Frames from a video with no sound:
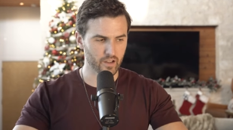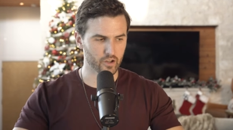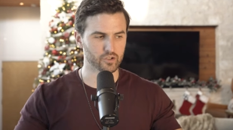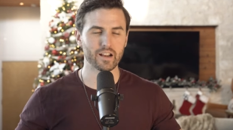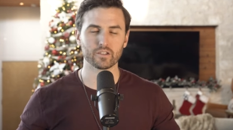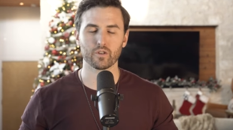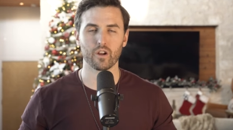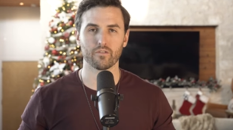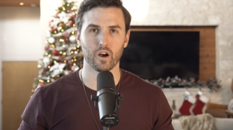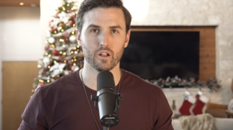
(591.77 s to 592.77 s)
You're trying to turn
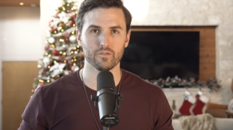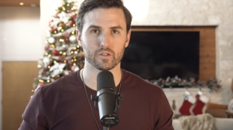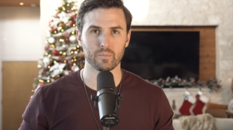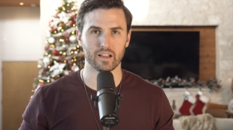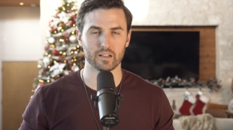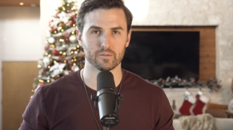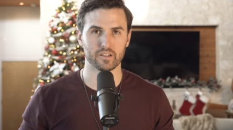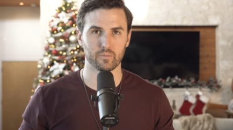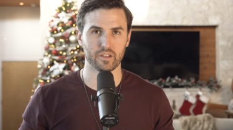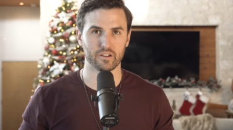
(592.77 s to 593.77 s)
off all of those mechanisms
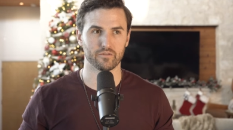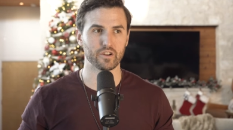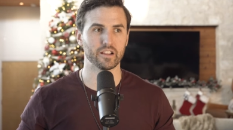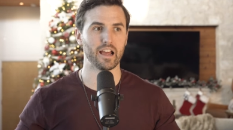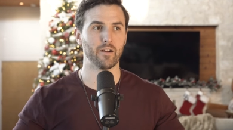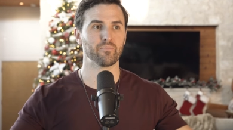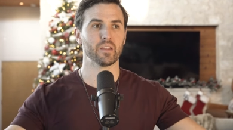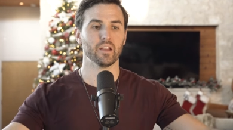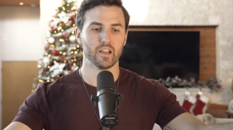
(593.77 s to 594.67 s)
in your brain that are freaking out